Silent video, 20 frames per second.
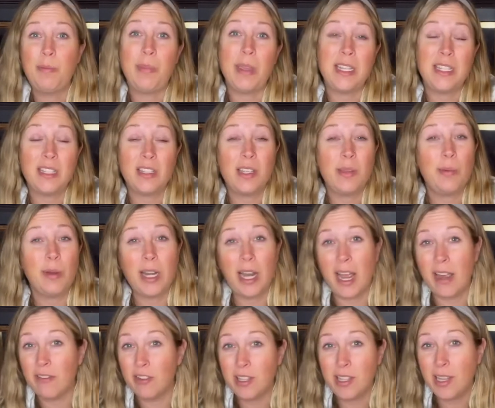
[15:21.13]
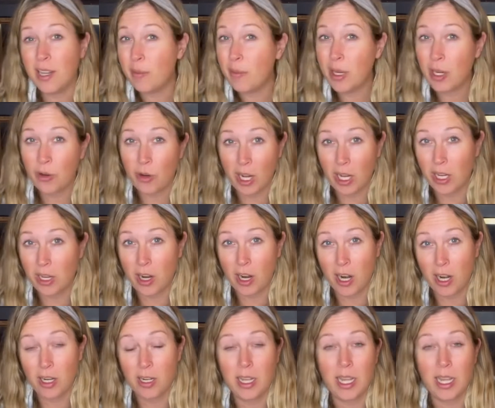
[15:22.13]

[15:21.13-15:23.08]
basically put everything on my credit card